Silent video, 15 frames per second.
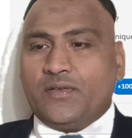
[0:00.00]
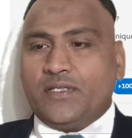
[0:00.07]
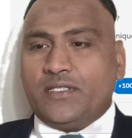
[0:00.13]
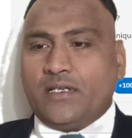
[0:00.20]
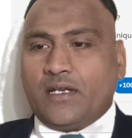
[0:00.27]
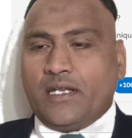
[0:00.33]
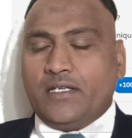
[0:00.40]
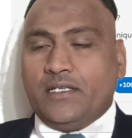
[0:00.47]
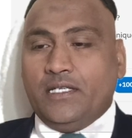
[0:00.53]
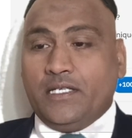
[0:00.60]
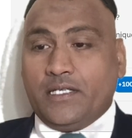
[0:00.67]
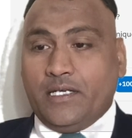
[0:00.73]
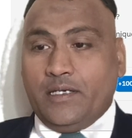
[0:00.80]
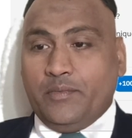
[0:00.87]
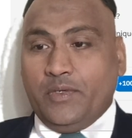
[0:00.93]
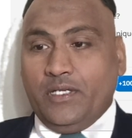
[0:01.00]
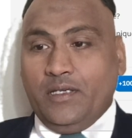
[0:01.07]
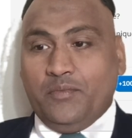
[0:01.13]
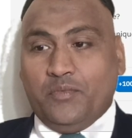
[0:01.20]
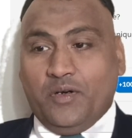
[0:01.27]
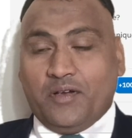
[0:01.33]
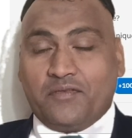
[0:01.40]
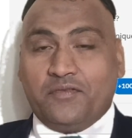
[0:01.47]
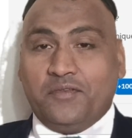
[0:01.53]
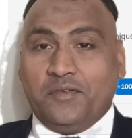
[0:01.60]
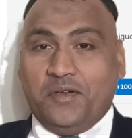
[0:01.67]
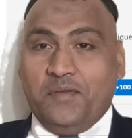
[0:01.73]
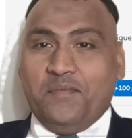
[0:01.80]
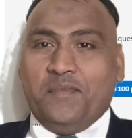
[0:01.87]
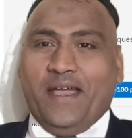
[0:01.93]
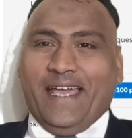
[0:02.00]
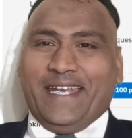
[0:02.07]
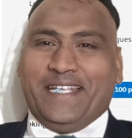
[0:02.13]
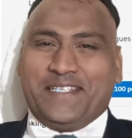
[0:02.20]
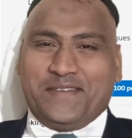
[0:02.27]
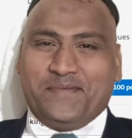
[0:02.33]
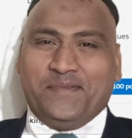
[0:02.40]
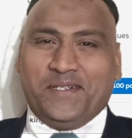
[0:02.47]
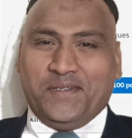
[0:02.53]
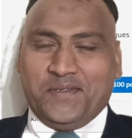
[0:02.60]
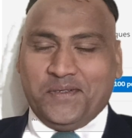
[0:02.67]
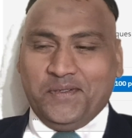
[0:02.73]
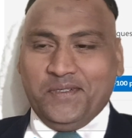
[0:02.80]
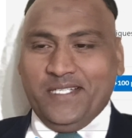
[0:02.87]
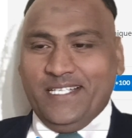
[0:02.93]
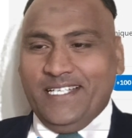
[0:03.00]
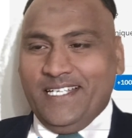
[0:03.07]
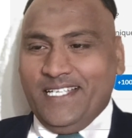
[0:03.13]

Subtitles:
stories are an incredibly powerful management tool.